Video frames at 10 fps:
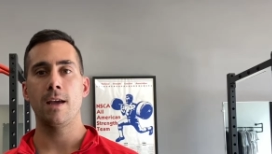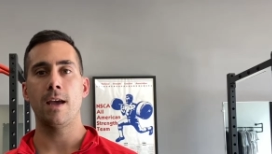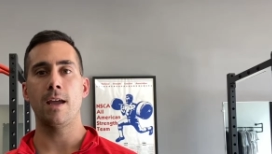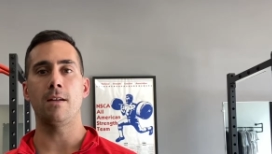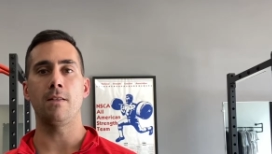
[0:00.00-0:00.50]

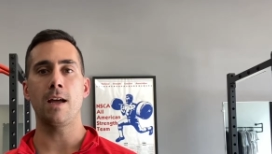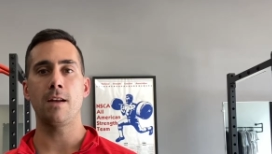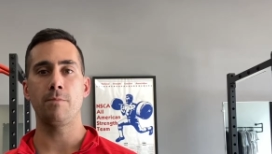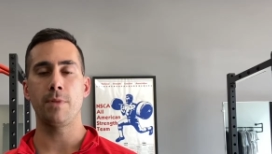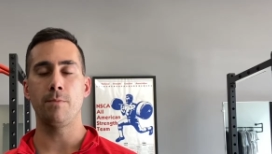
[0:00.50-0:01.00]
and a lot
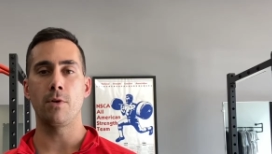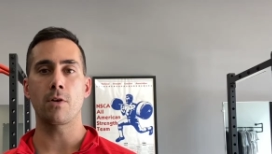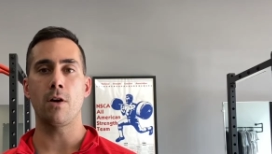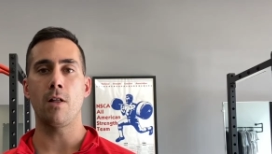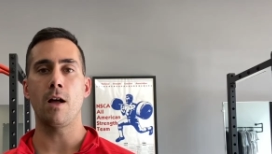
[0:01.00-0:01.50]
of people
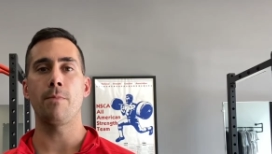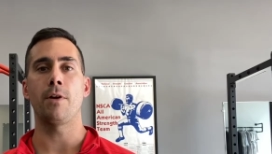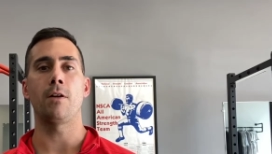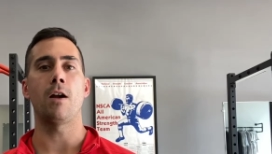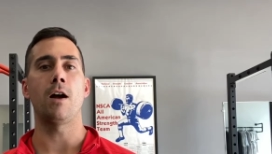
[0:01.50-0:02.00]
call up
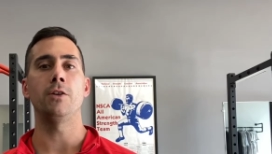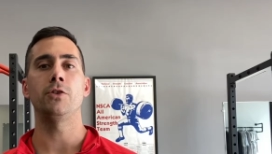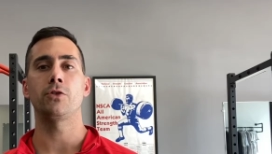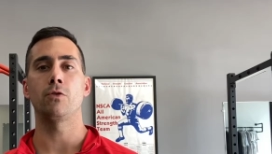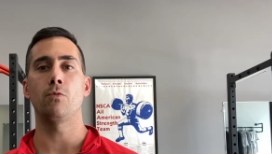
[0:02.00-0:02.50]
and are
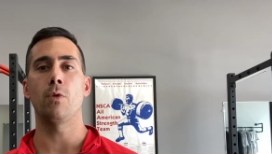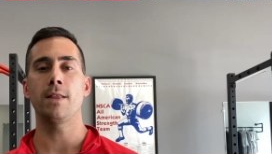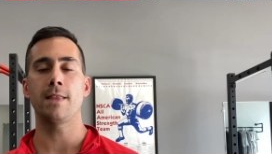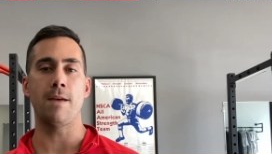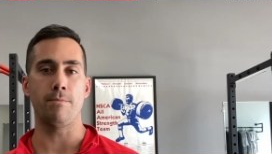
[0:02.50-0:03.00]
unsure
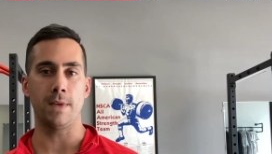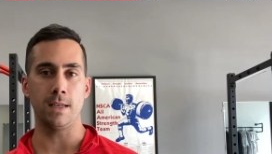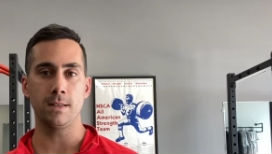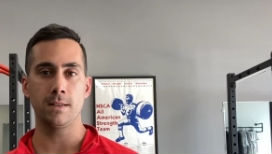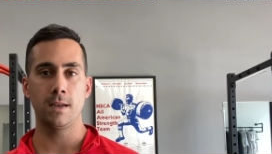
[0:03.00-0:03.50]
what that
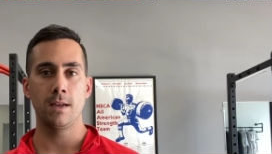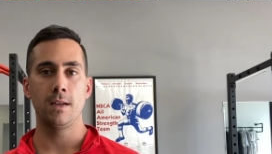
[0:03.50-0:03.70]
means.